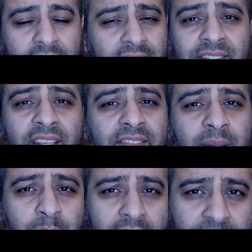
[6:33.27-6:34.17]
That is
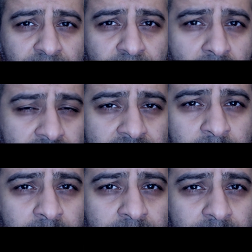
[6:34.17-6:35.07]
just a place of
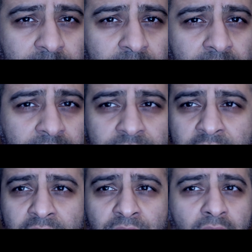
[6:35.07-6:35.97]
gossip, of
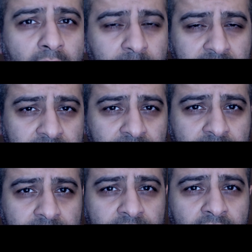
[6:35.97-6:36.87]
commerce,
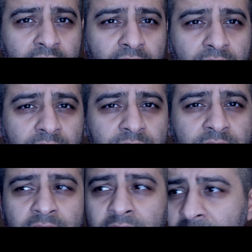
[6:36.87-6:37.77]
of